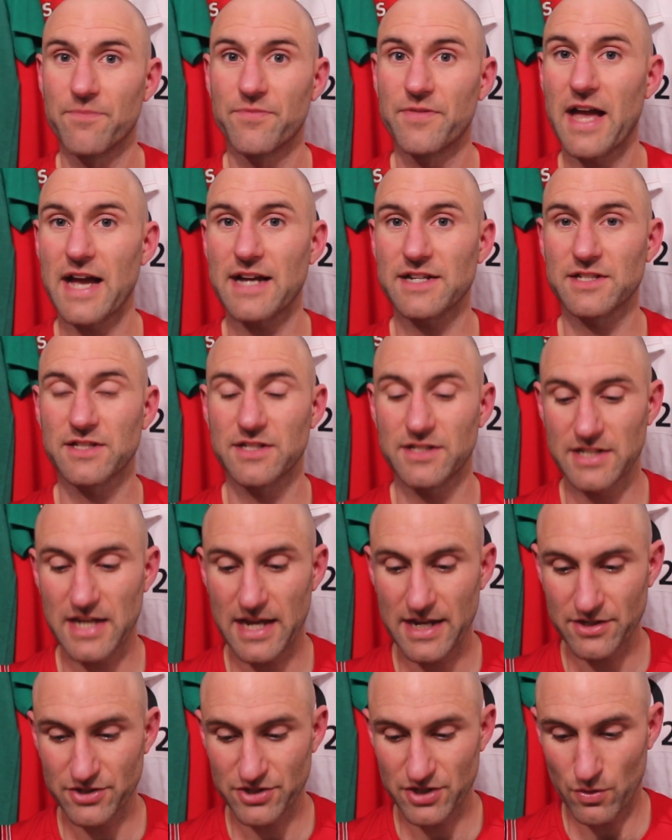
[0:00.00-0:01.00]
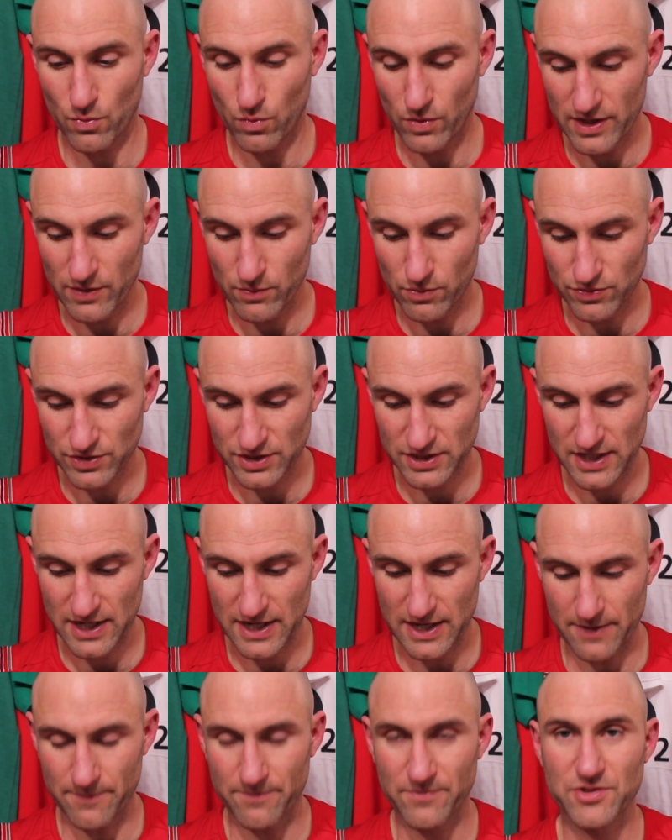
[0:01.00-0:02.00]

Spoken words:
That's the danger. We will see.